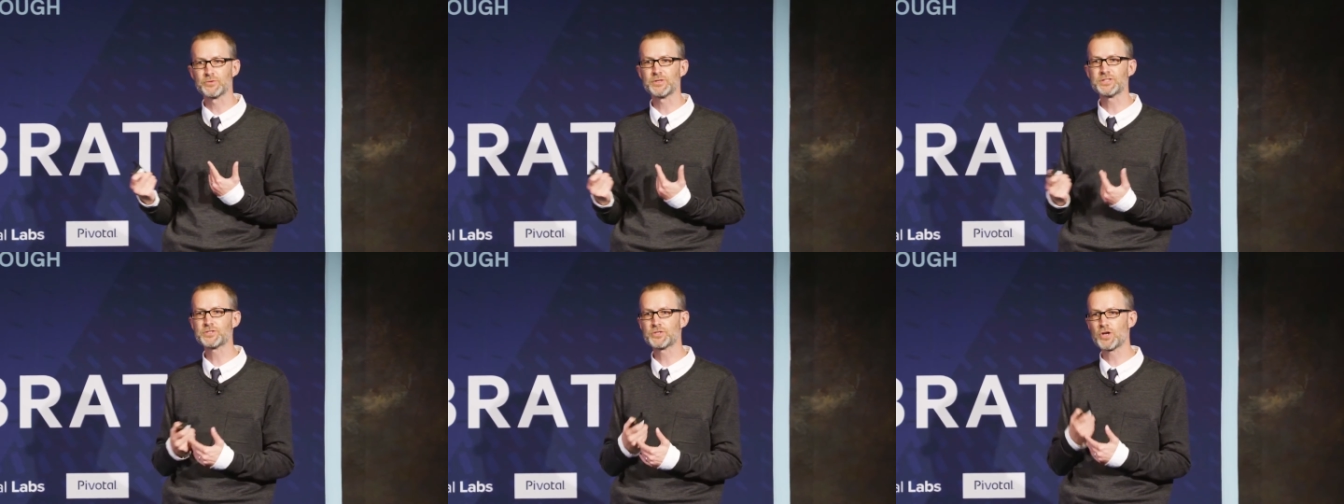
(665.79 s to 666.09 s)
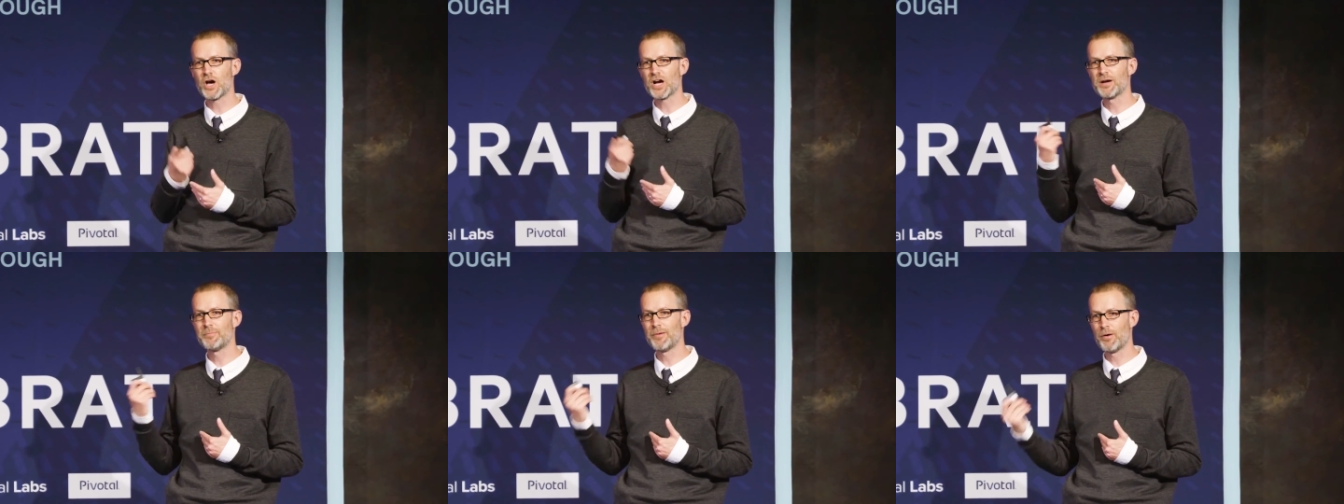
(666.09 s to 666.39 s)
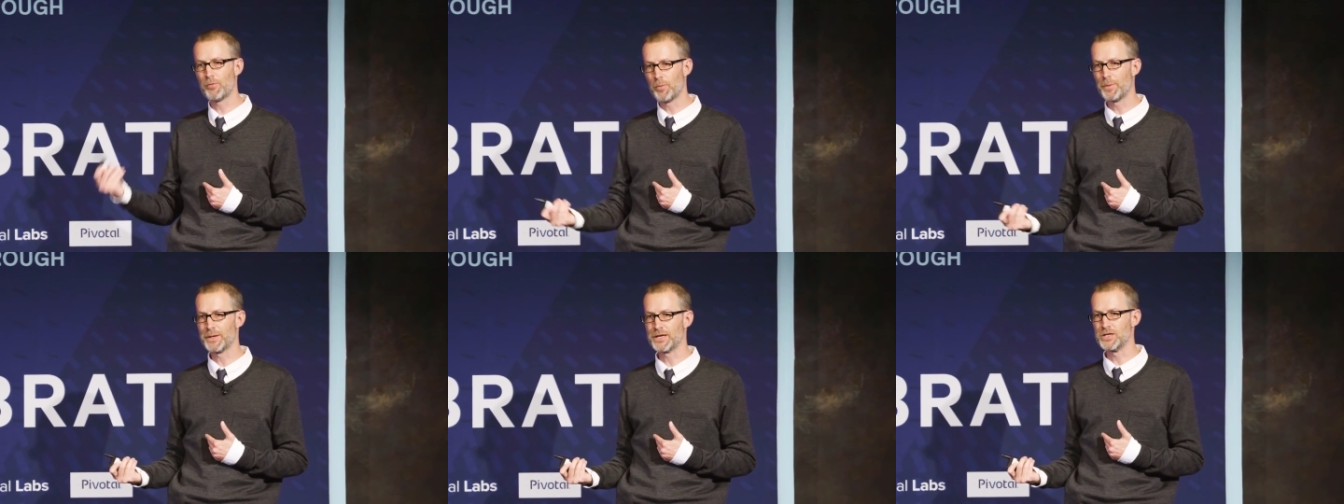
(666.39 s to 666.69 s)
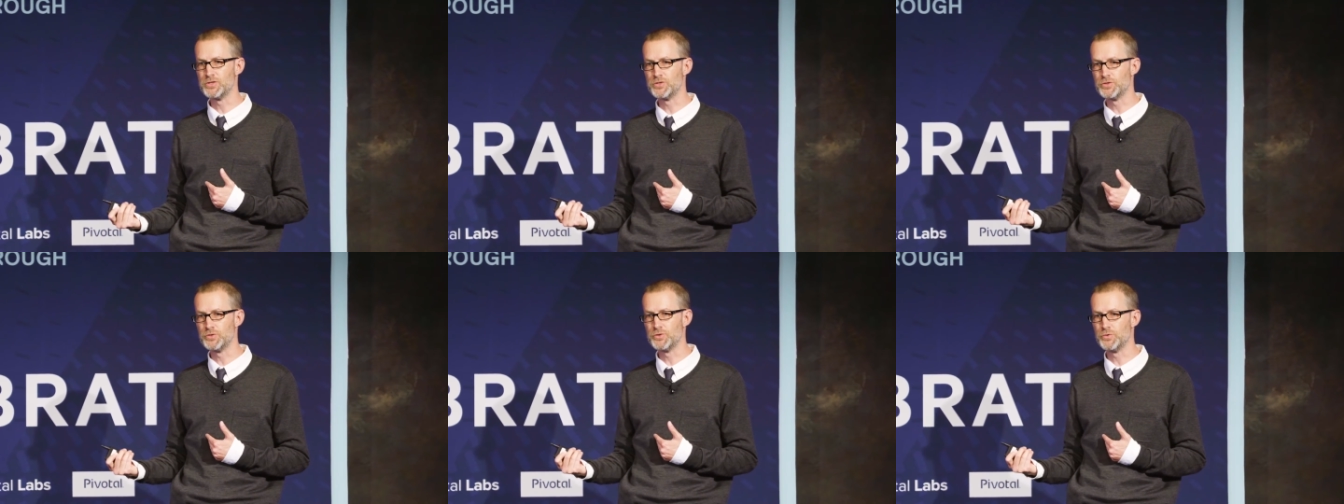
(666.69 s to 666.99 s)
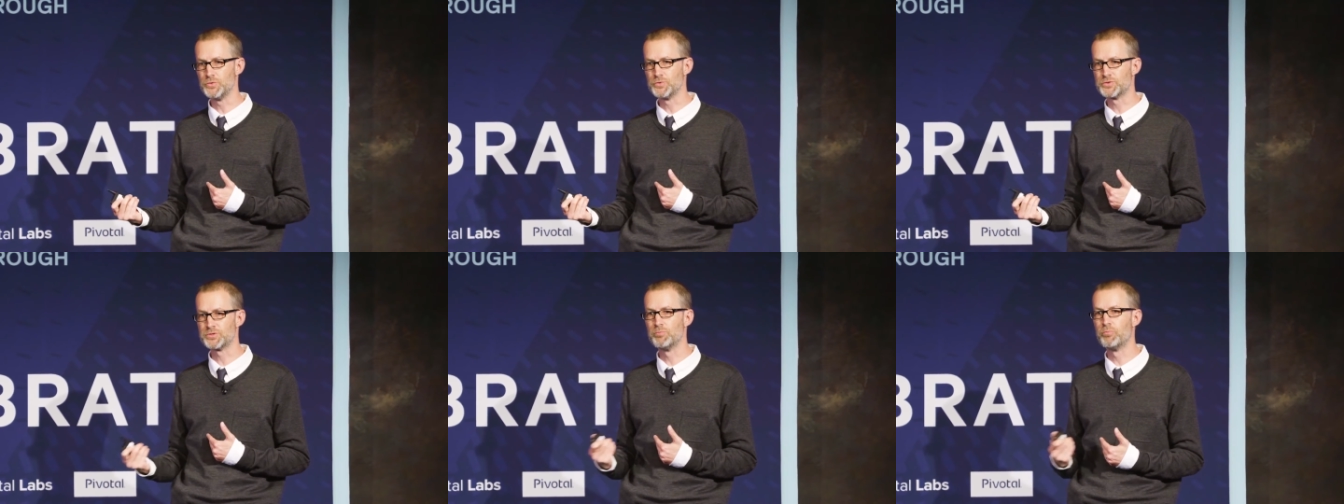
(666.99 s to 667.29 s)
so let's talk about what we can
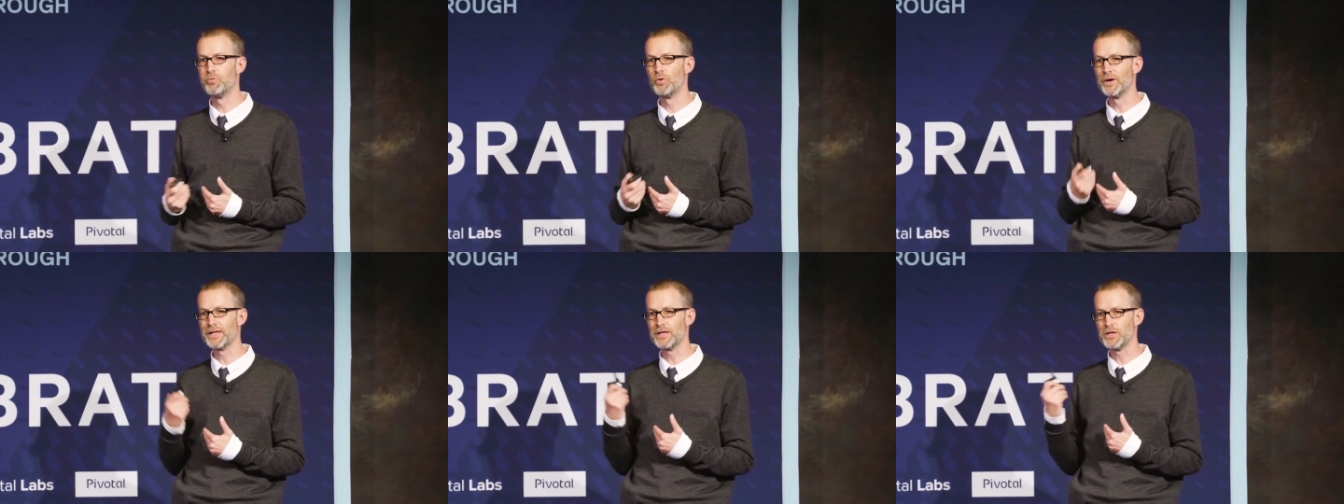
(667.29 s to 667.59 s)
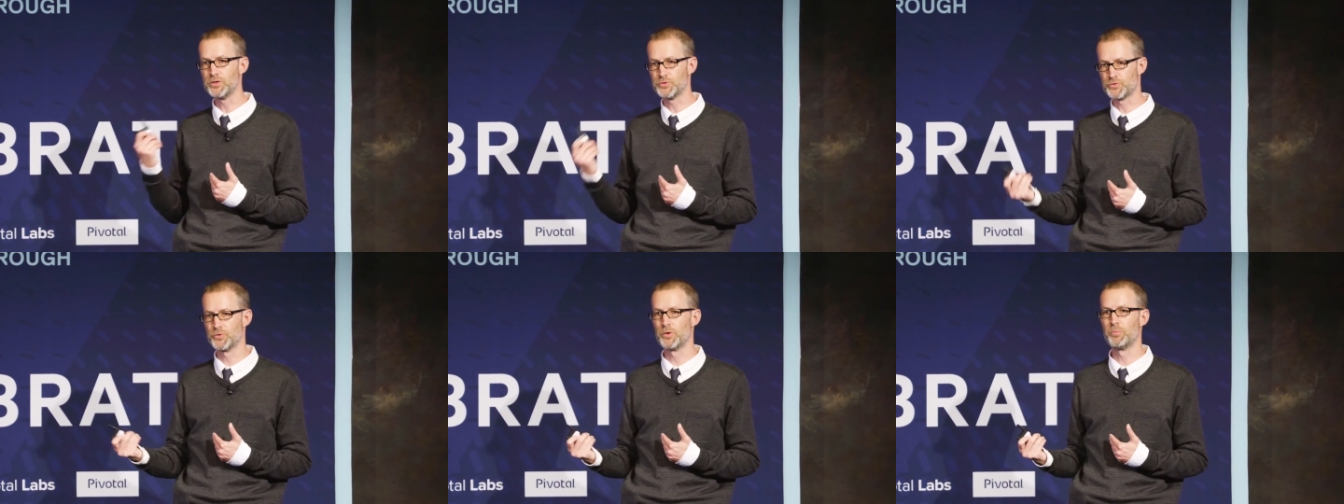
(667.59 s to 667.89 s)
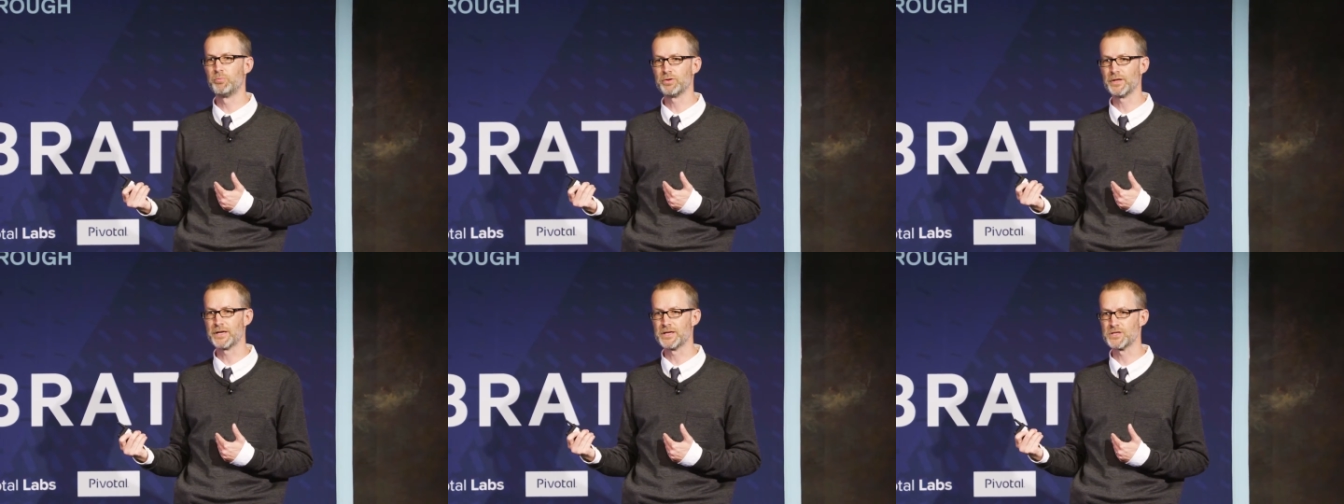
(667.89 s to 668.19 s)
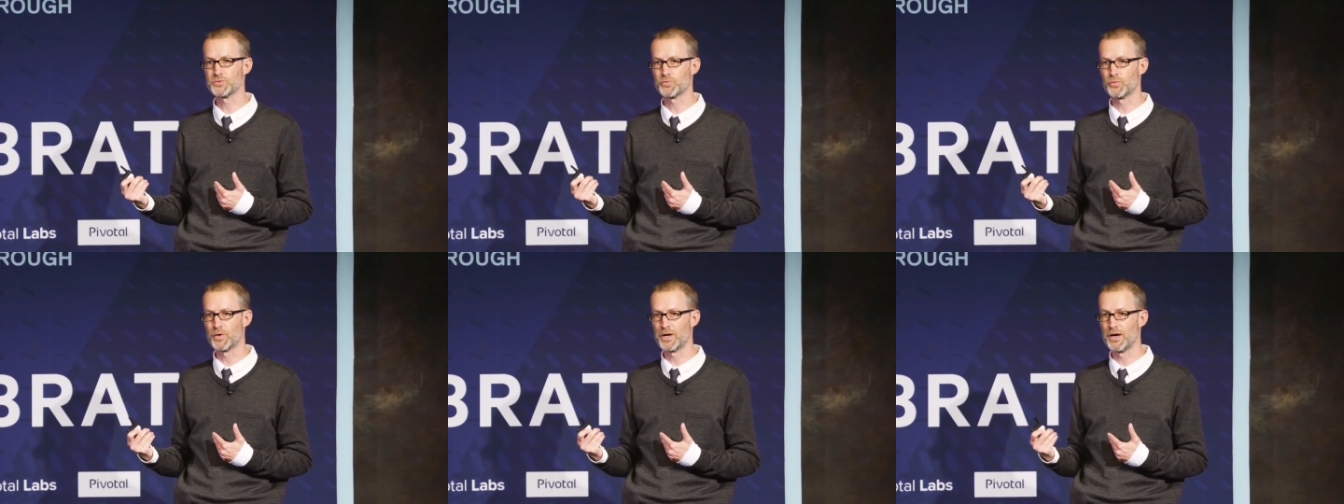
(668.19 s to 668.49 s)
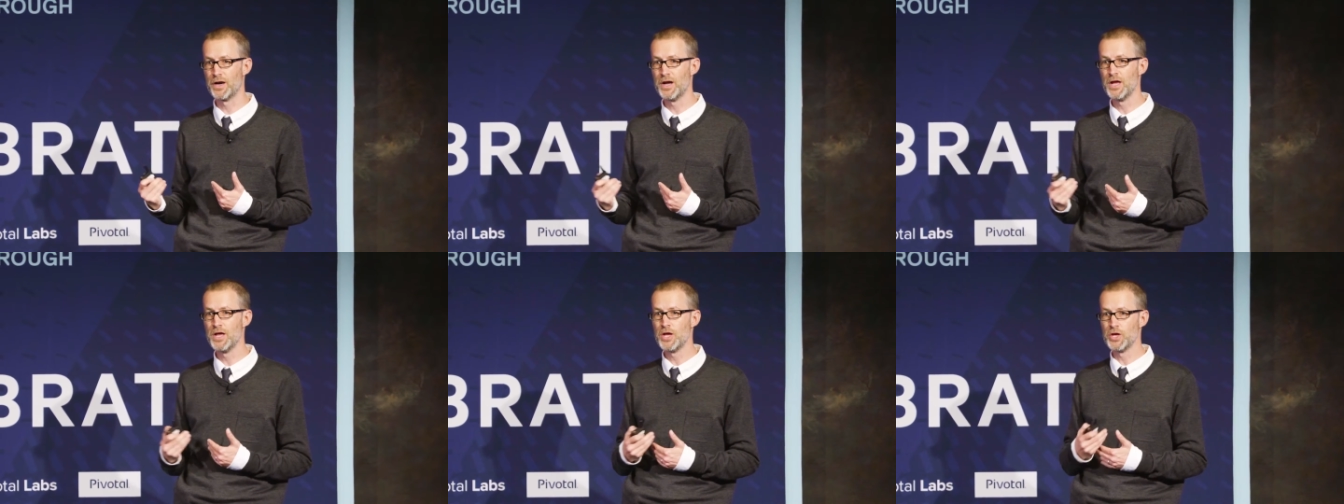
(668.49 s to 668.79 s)
do to bring you to a place
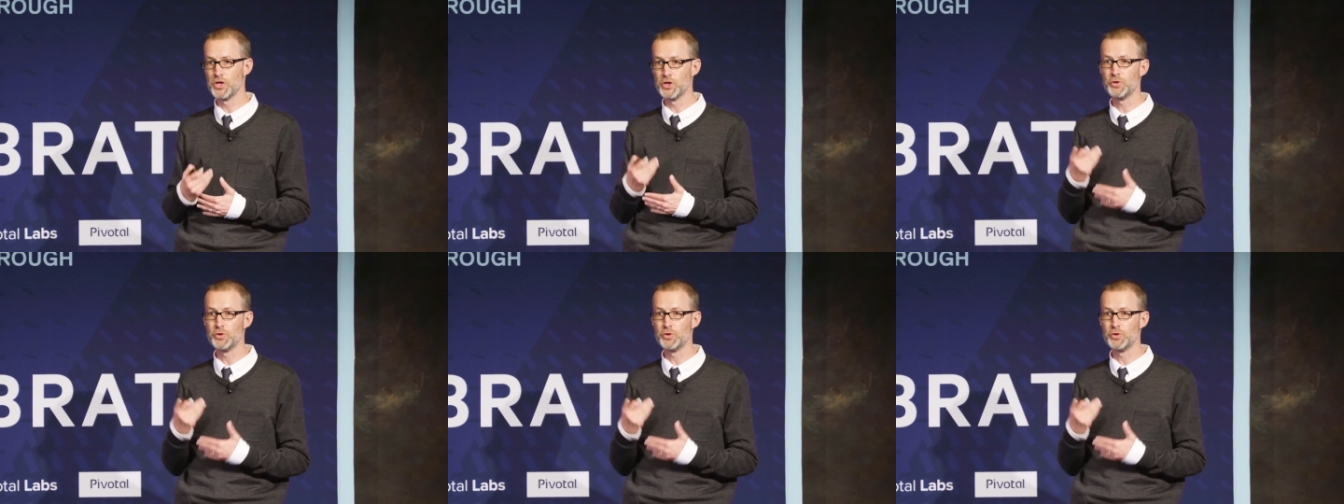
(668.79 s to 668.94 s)
where